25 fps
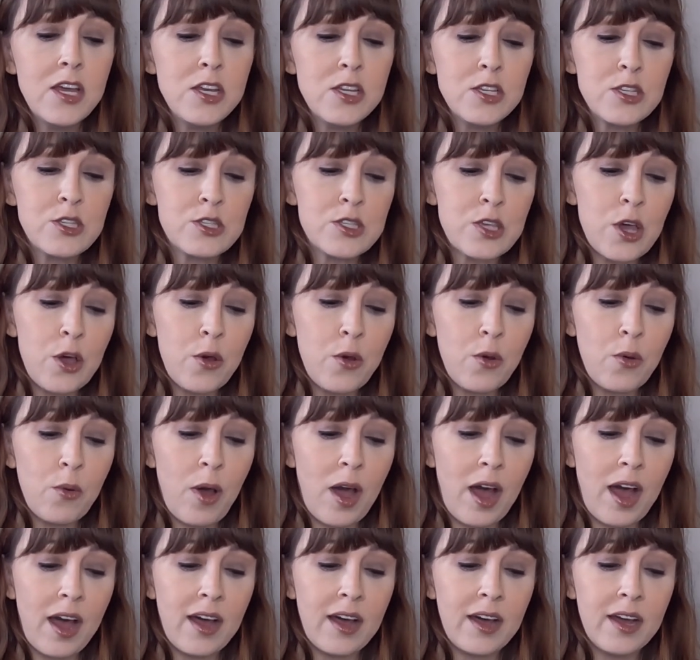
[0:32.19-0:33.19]
So
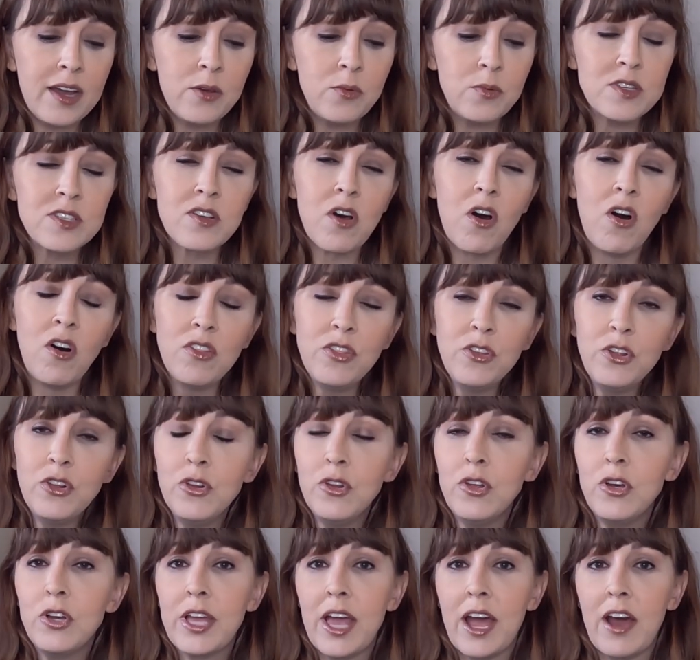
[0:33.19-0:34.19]
I was on the
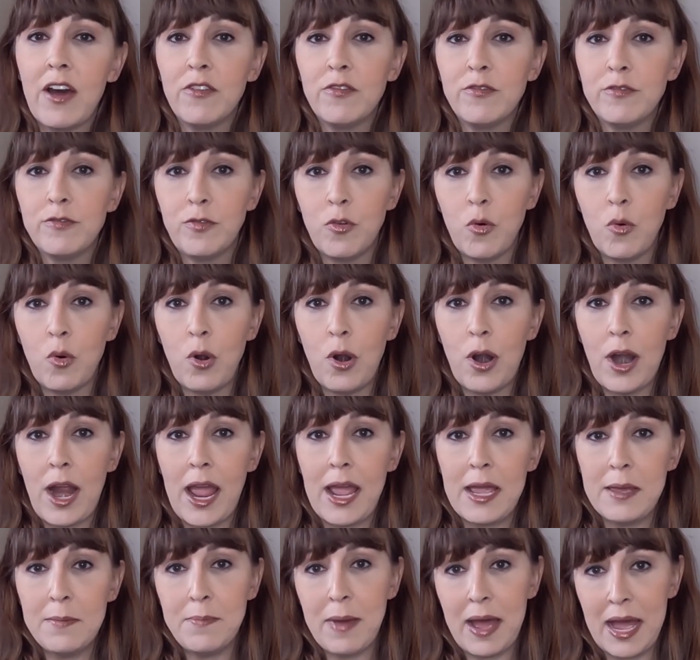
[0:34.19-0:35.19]
lookout for
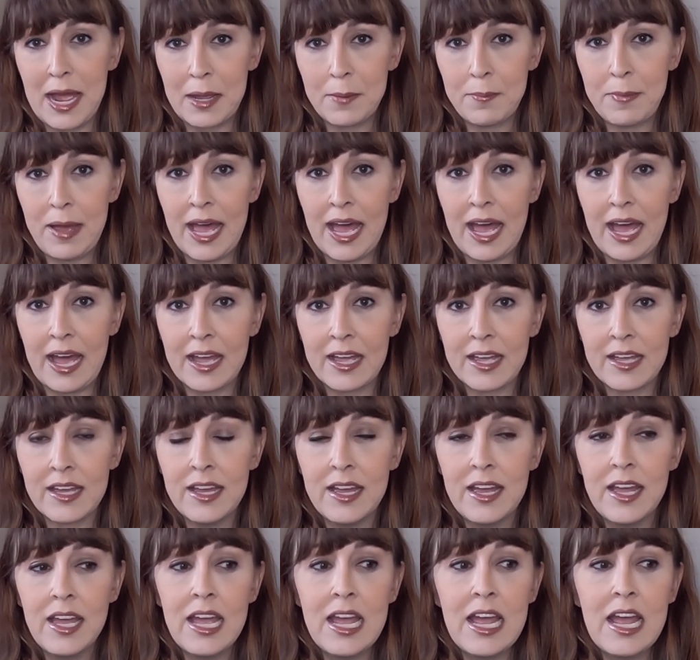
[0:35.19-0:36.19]
a backpack
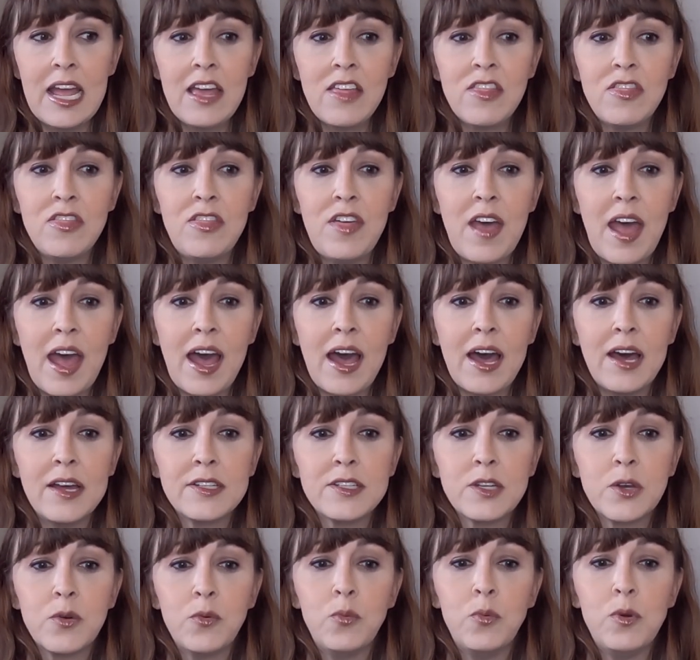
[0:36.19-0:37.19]

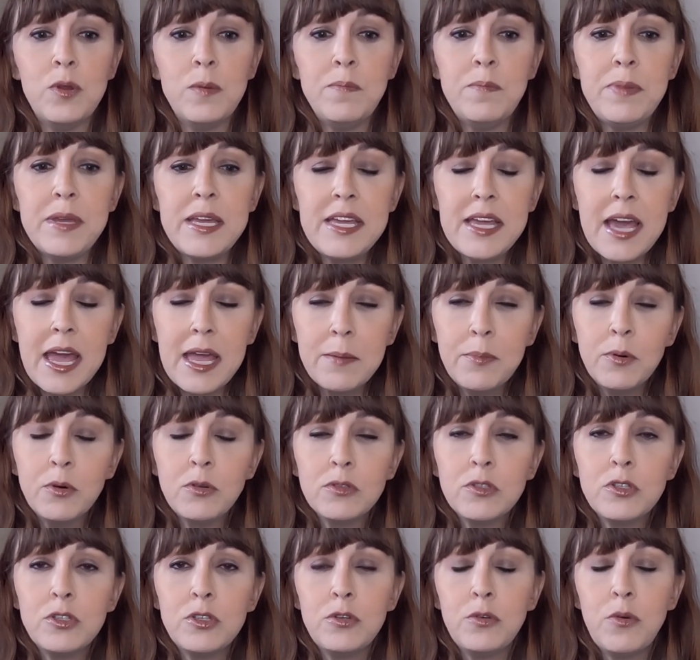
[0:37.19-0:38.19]
that would be
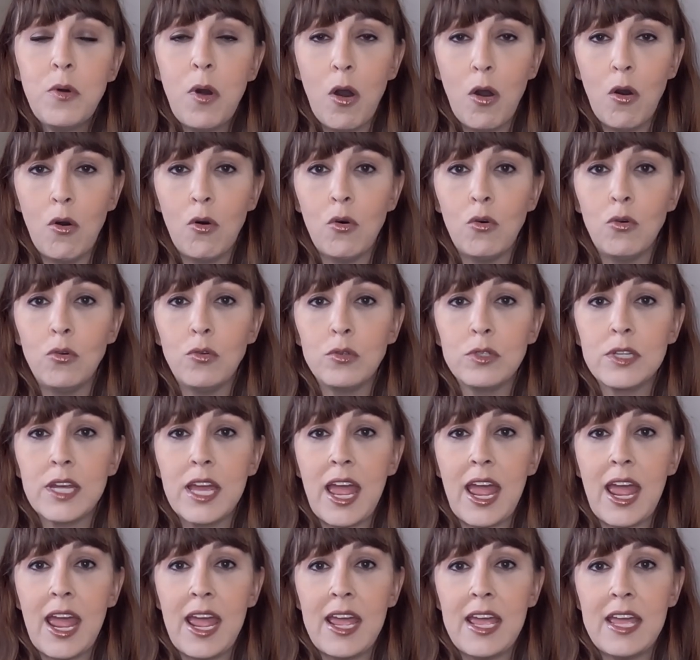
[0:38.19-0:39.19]
able to hold
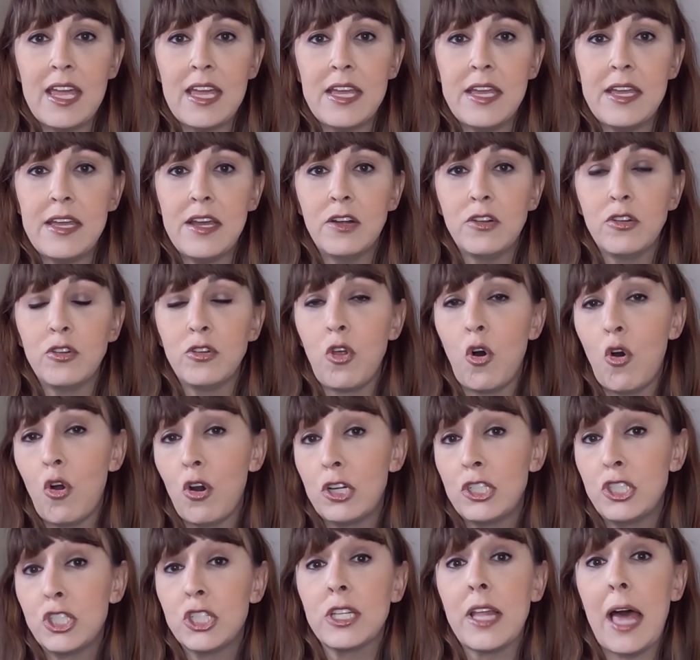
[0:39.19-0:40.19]
a
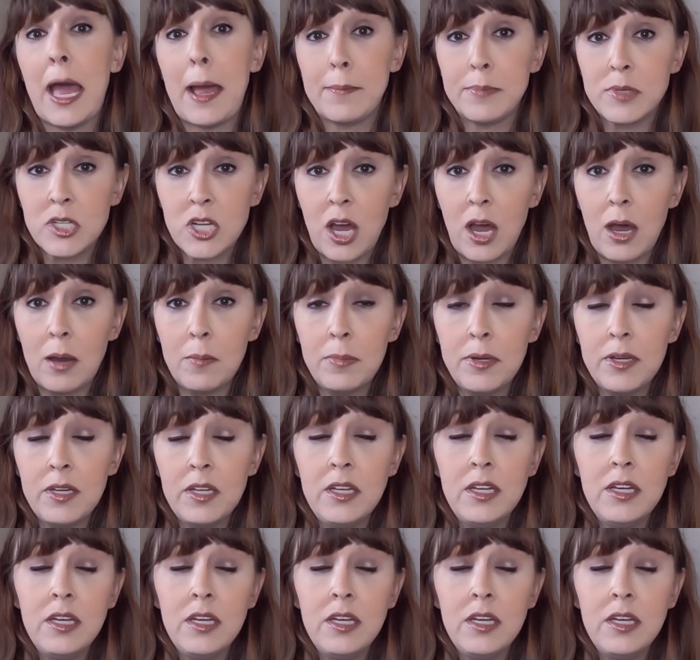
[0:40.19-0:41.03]
large laptop.